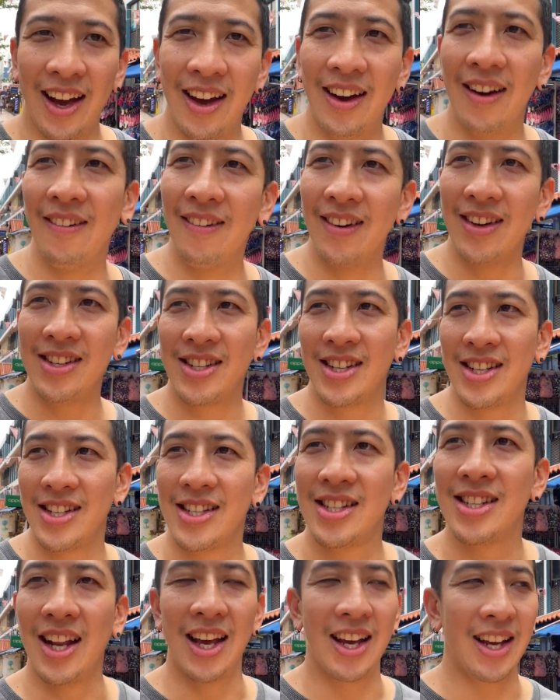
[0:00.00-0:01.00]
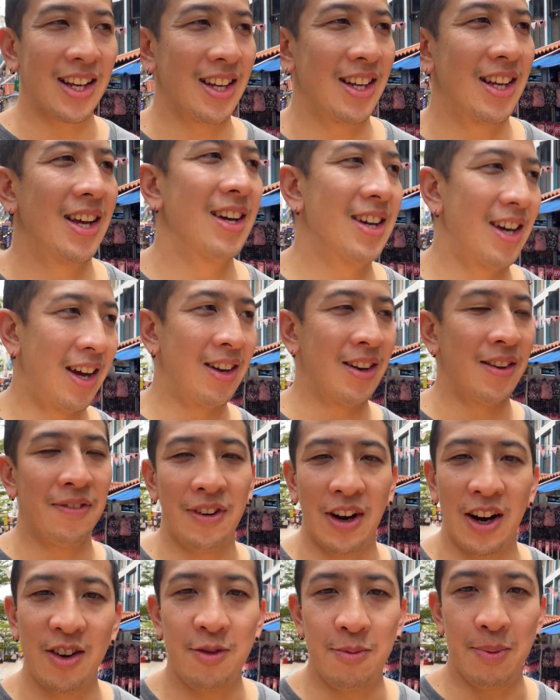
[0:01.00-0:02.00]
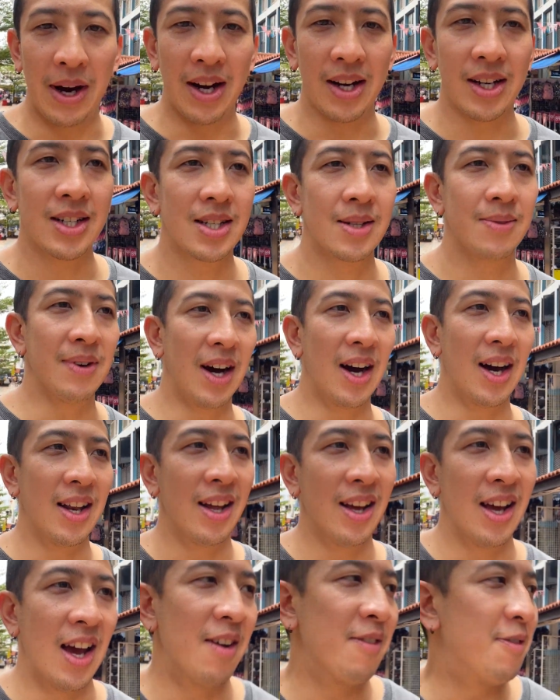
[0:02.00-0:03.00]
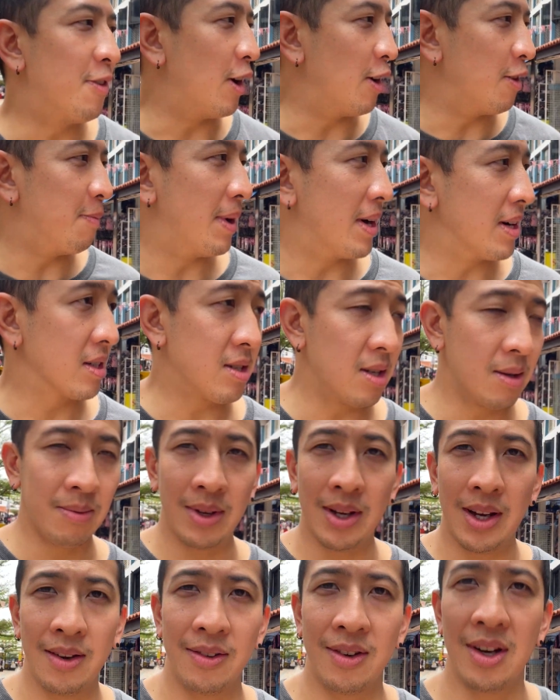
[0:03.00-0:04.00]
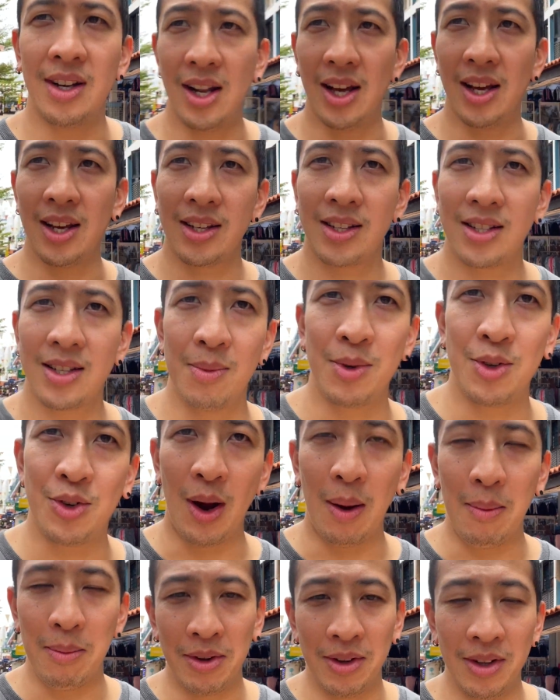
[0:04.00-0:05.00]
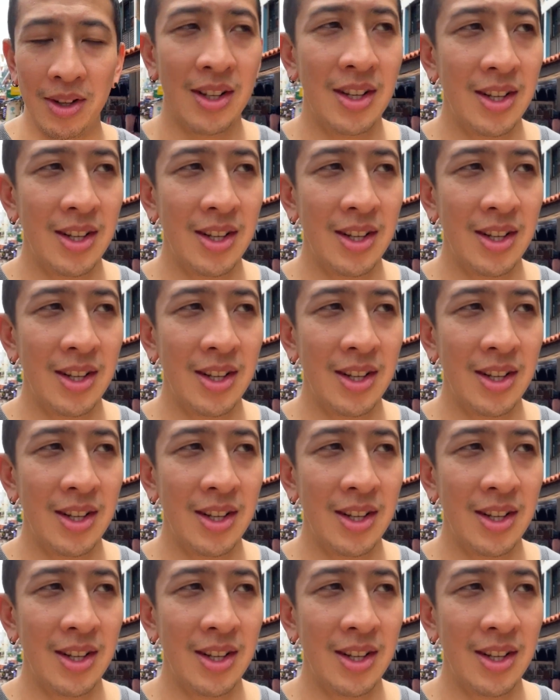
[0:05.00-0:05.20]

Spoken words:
which is like only $5, but I don't have $5 on me. I've got like some shrapnel,